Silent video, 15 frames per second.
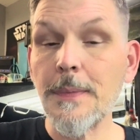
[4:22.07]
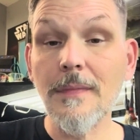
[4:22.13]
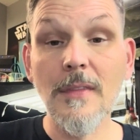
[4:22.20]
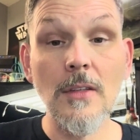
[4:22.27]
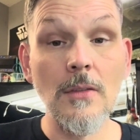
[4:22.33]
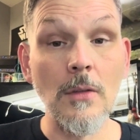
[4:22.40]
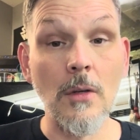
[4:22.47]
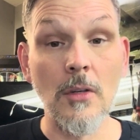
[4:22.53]

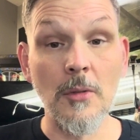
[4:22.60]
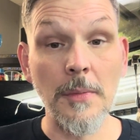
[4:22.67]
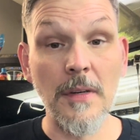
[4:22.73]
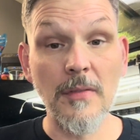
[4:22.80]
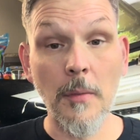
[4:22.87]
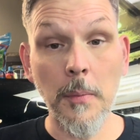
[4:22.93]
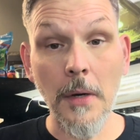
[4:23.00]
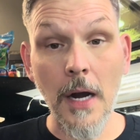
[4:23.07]
there's a little bit of
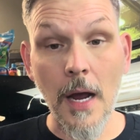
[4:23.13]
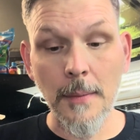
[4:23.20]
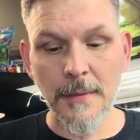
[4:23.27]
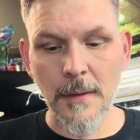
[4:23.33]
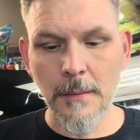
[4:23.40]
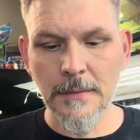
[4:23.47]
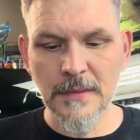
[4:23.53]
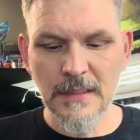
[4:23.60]
a
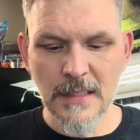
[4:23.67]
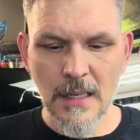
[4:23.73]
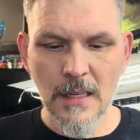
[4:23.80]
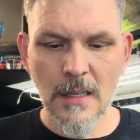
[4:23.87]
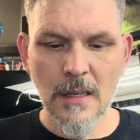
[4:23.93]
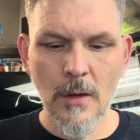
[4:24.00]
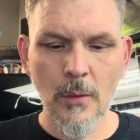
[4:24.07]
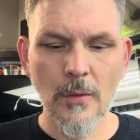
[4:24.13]
problem.
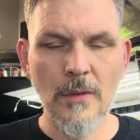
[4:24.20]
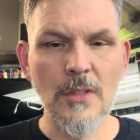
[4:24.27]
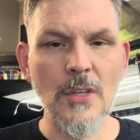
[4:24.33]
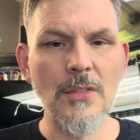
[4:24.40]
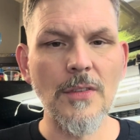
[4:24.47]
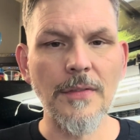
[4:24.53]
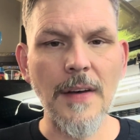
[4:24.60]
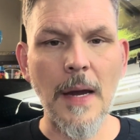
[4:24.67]

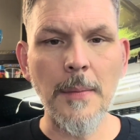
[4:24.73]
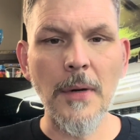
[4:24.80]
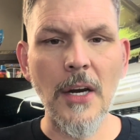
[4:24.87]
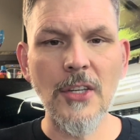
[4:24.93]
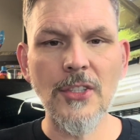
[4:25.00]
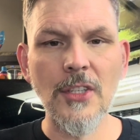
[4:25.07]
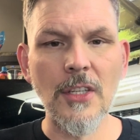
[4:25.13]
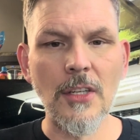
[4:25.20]
Just the
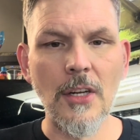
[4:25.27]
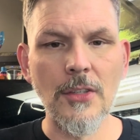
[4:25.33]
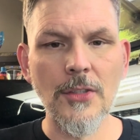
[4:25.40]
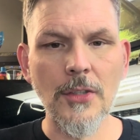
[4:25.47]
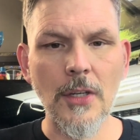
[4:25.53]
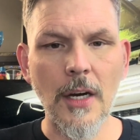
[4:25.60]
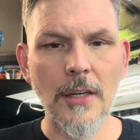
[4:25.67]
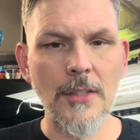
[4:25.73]
vibration in the
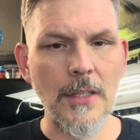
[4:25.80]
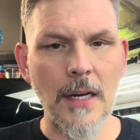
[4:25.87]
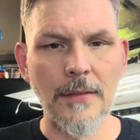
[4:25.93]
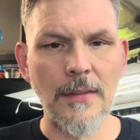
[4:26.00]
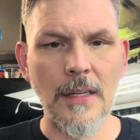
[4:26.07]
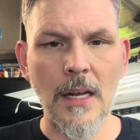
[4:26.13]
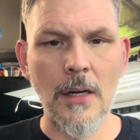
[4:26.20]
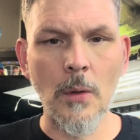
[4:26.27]
truck
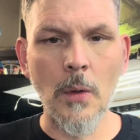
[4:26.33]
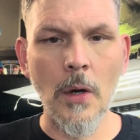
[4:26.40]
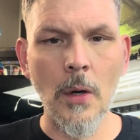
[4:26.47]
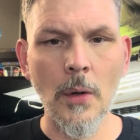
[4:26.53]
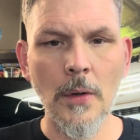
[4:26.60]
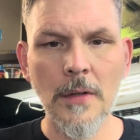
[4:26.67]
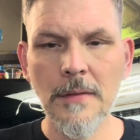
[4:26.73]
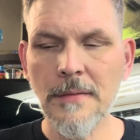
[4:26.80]
driving down the
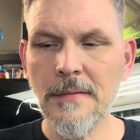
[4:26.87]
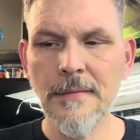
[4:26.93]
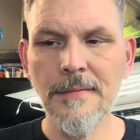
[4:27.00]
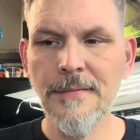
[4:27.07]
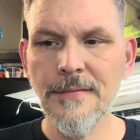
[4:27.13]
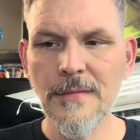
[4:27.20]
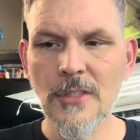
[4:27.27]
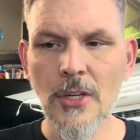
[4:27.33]
road,
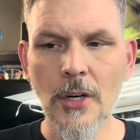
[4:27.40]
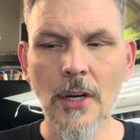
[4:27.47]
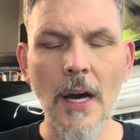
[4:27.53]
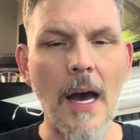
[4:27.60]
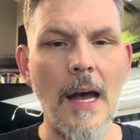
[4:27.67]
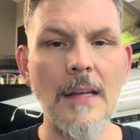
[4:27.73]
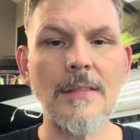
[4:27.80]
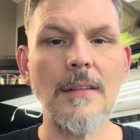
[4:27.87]
you're
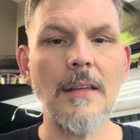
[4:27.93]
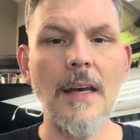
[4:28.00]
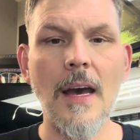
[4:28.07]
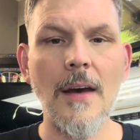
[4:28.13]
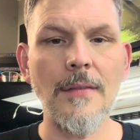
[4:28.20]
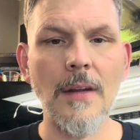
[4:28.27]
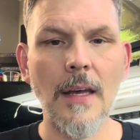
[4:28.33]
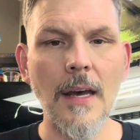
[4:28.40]
constantly
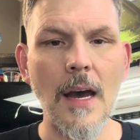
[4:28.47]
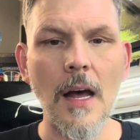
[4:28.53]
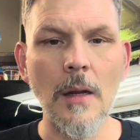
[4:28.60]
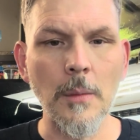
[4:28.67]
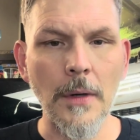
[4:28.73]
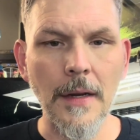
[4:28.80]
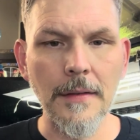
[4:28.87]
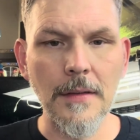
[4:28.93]
having to
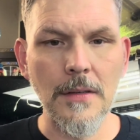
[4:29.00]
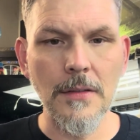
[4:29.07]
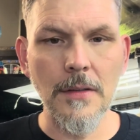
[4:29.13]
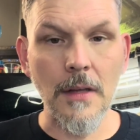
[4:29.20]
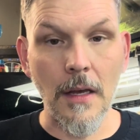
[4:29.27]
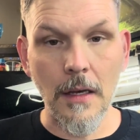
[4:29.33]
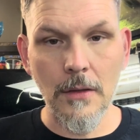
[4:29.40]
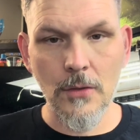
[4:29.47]
calibrate this
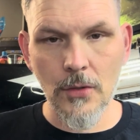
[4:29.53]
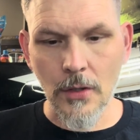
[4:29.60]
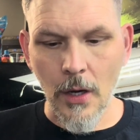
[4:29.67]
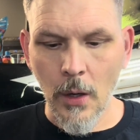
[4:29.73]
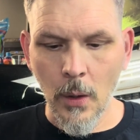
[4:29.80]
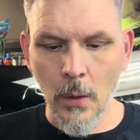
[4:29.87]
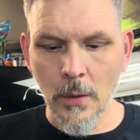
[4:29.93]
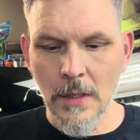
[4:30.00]
thing.
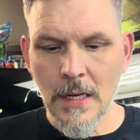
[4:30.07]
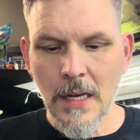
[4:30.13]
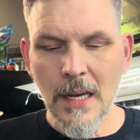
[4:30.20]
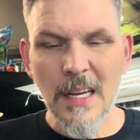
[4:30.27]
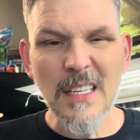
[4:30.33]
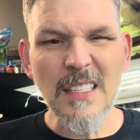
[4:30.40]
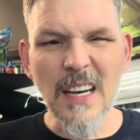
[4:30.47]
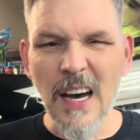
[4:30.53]
So
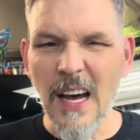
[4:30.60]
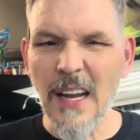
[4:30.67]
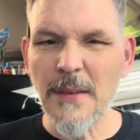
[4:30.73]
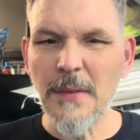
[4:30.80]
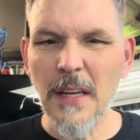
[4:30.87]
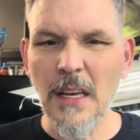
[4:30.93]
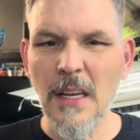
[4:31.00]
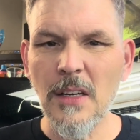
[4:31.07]
it's kind of
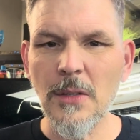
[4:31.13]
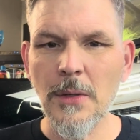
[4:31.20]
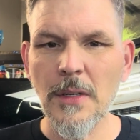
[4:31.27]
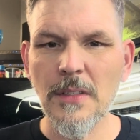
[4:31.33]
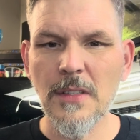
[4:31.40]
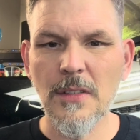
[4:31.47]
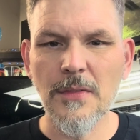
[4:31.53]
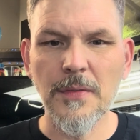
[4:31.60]
a
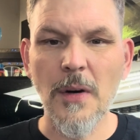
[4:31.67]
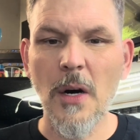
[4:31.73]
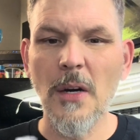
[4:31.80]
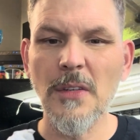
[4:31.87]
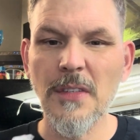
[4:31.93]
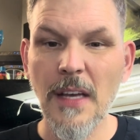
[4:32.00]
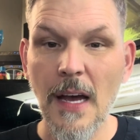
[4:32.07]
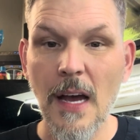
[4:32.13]
hindrance as far
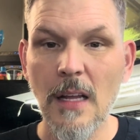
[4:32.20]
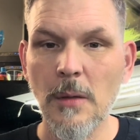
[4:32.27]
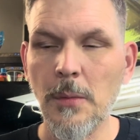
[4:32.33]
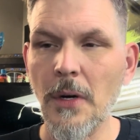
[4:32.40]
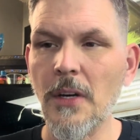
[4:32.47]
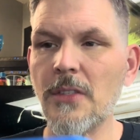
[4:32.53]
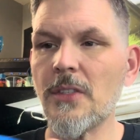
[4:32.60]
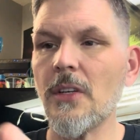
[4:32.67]
as
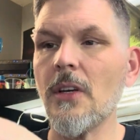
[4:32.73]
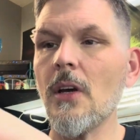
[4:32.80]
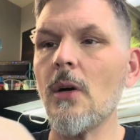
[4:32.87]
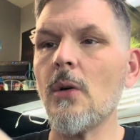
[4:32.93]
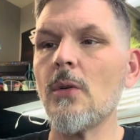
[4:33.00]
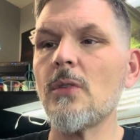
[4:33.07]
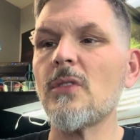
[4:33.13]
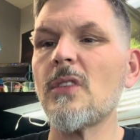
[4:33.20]
calibration
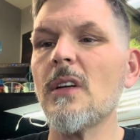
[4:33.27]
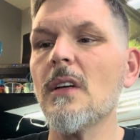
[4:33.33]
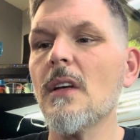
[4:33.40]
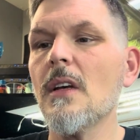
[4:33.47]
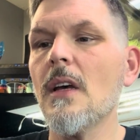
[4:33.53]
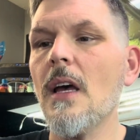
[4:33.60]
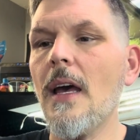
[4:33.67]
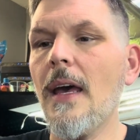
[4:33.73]
goes,
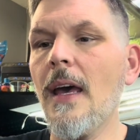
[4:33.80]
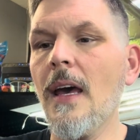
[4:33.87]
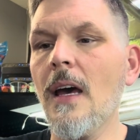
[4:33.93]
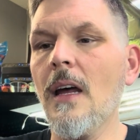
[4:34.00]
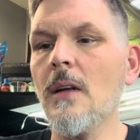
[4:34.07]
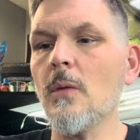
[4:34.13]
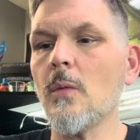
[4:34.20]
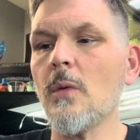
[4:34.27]

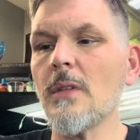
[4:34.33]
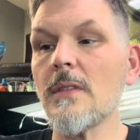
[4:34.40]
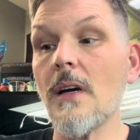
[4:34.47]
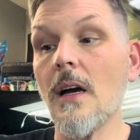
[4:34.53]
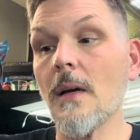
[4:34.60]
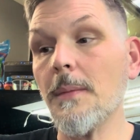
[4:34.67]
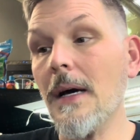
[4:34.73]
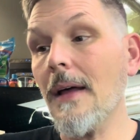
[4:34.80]
and we'll
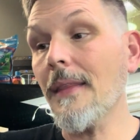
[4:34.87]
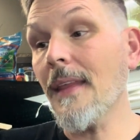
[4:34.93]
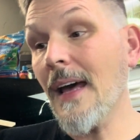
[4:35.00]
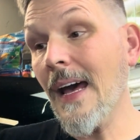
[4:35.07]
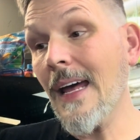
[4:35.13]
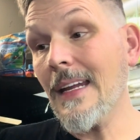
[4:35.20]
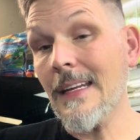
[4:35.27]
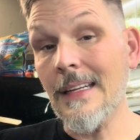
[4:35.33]
talk about
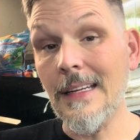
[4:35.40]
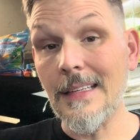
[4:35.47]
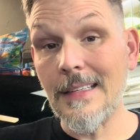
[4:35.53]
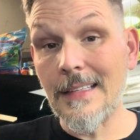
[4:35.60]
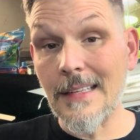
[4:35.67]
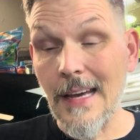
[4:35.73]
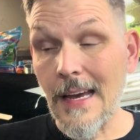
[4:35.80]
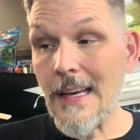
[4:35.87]
that in a
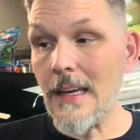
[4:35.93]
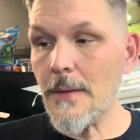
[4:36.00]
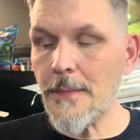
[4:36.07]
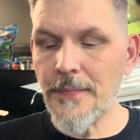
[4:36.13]
second.